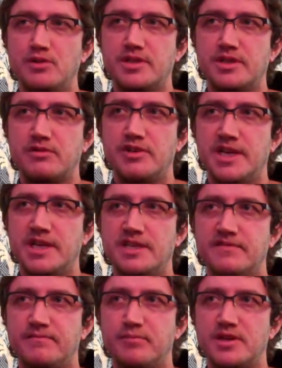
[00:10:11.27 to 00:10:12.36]
most
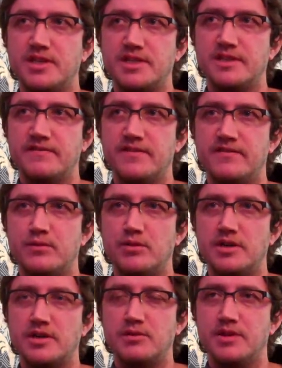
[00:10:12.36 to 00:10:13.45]
creative person I've
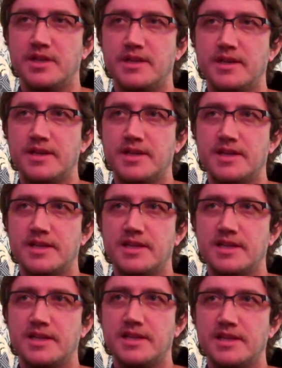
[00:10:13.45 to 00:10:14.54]
worked
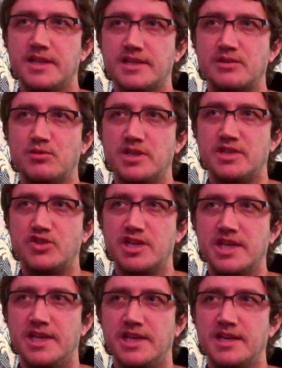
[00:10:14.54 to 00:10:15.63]
with. It's quite
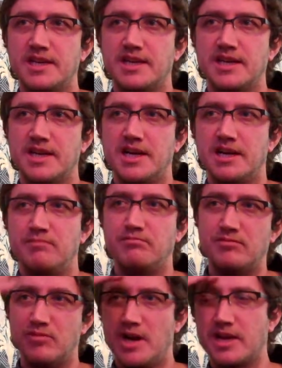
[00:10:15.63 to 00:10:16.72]
tricky.
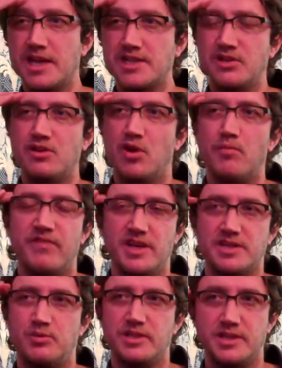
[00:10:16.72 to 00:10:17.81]
Um, I guess there are
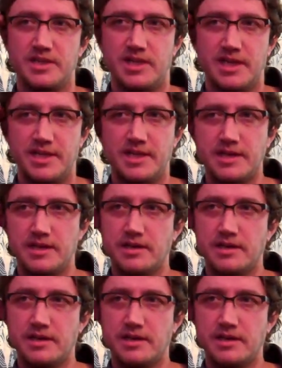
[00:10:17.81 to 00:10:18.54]
obvious ones like,